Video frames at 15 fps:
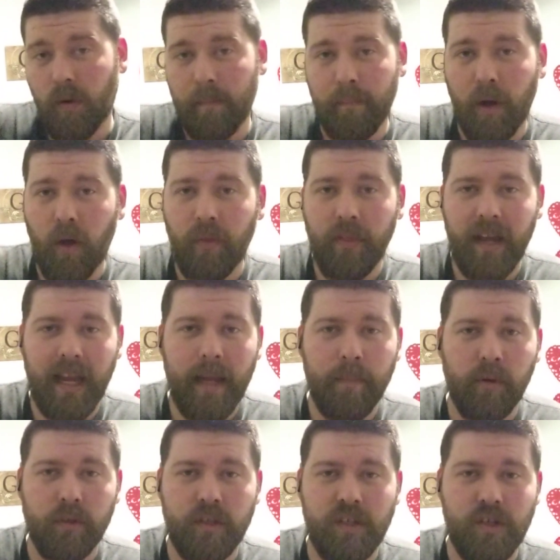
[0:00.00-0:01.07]
were both
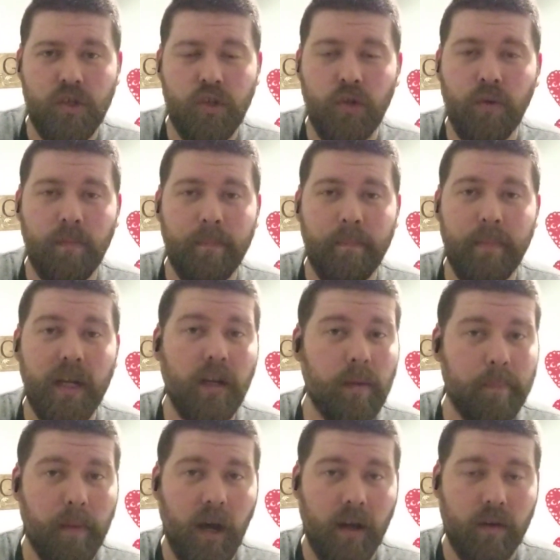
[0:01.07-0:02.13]
able to shoot beer
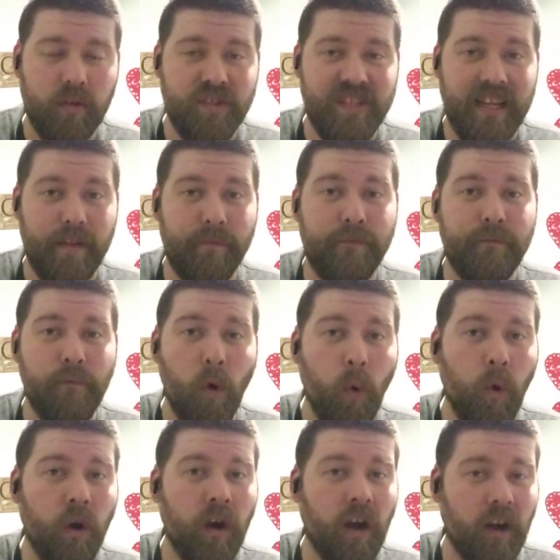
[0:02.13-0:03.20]
bottles at
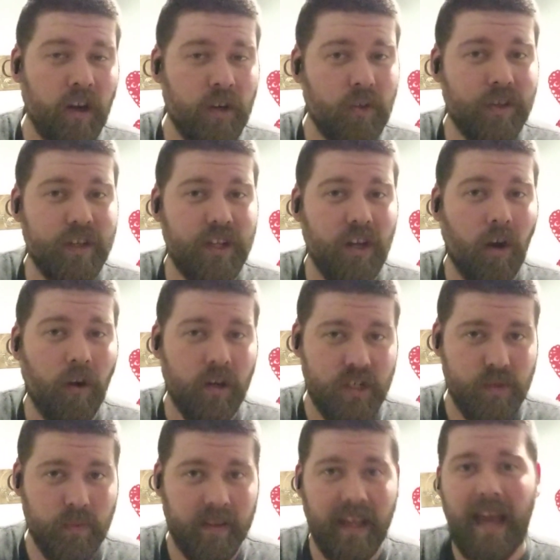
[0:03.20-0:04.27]
400
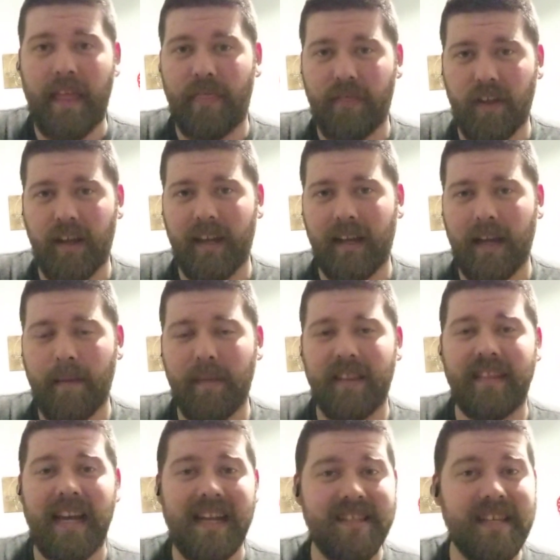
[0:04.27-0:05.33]
yards with that thing. I mean,
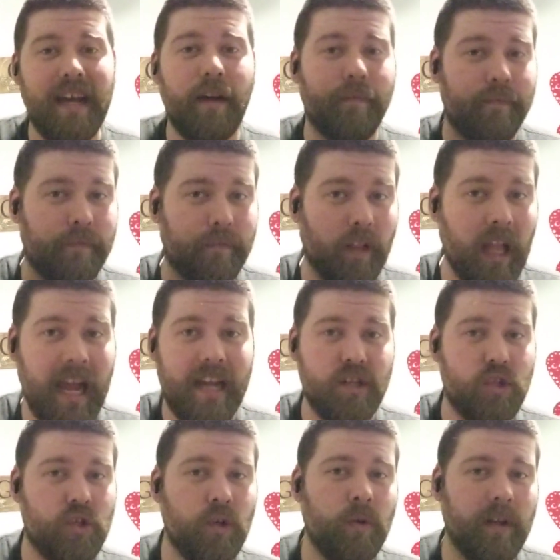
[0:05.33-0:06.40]
that's how flat
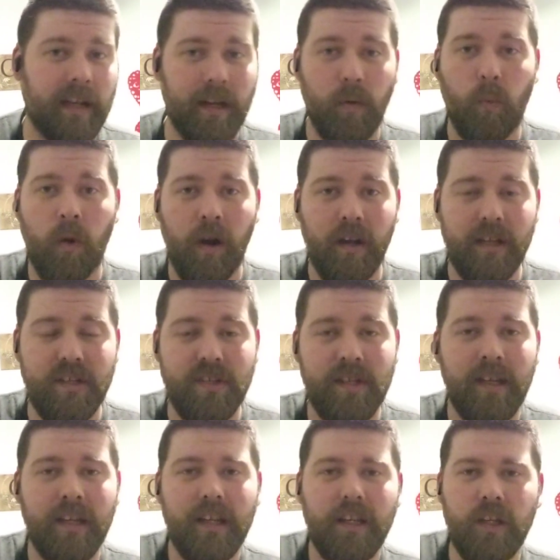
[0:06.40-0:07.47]
shooting it was.
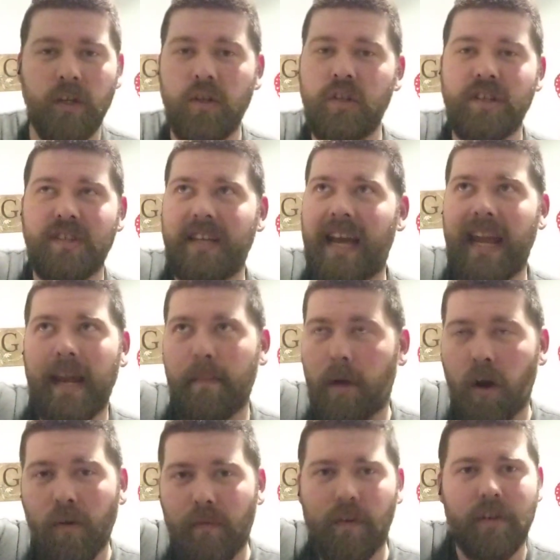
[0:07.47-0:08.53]
You just aim
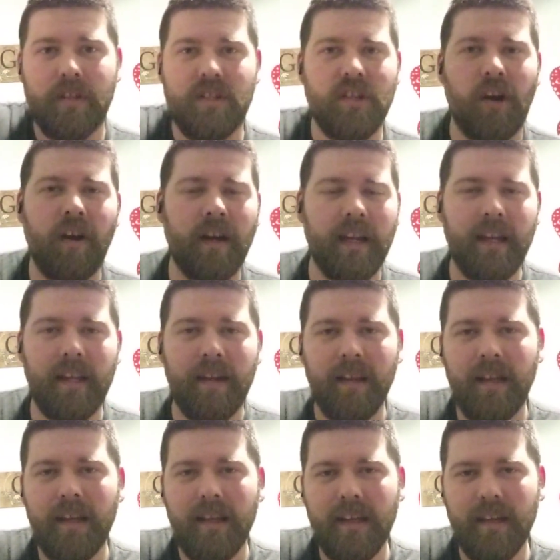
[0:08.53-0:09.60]
over the target
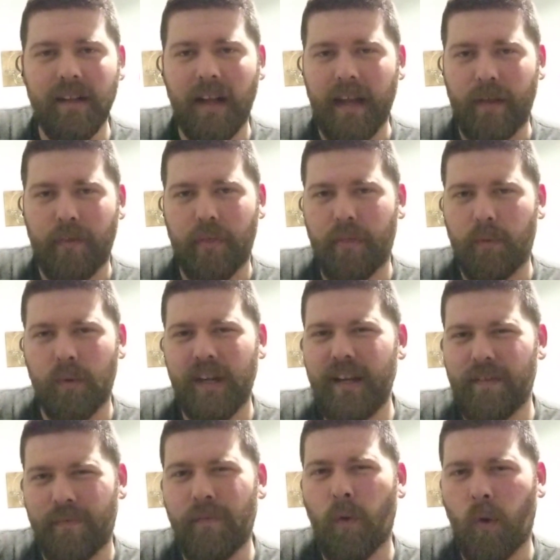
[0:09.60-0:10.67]
like 3
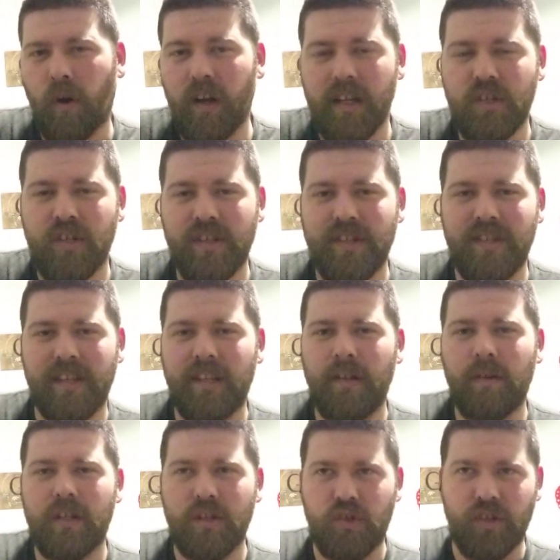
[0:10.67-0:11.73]
to 4 inches and
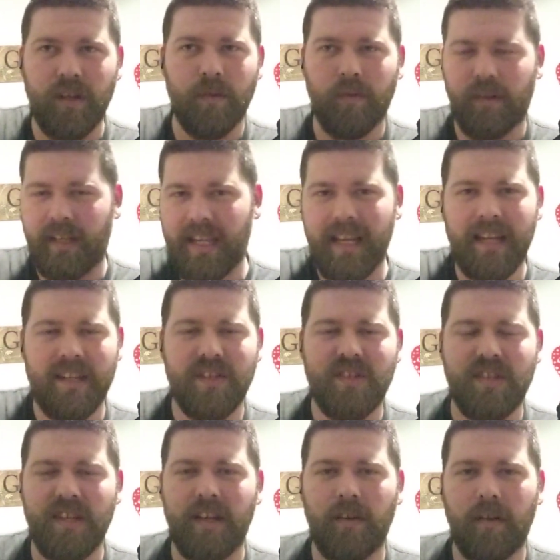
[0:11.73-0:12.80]
you could generally hit
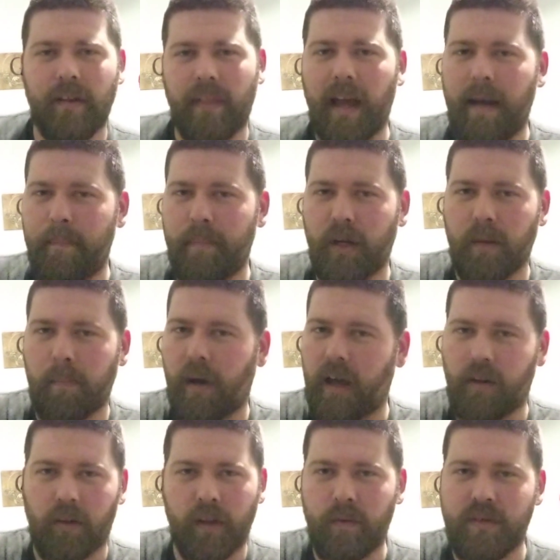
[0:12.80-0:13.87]
center of that beer
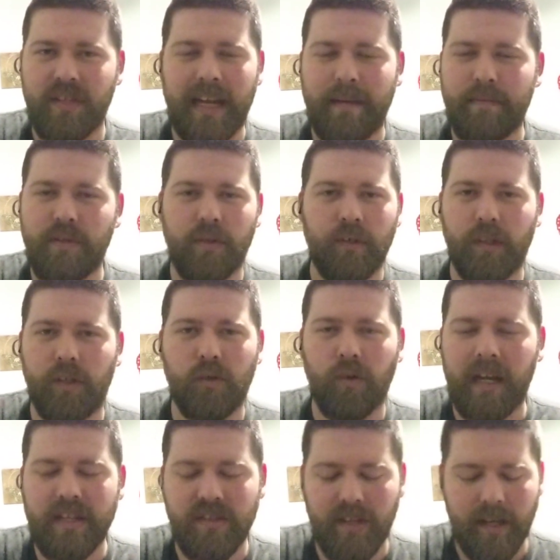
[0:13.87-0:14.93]
bottle. It was absolutely
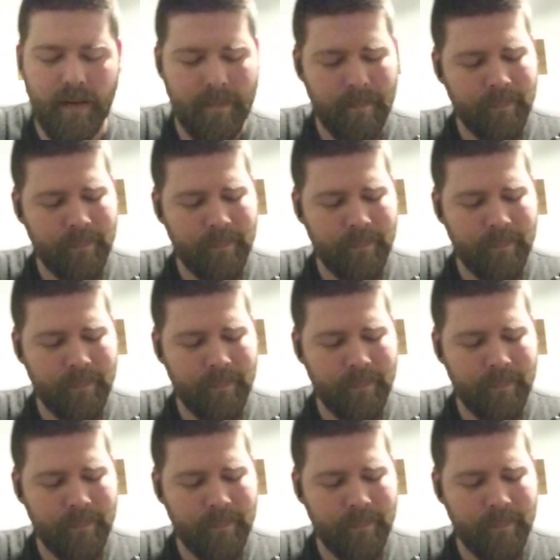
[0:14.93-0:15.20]
crazy.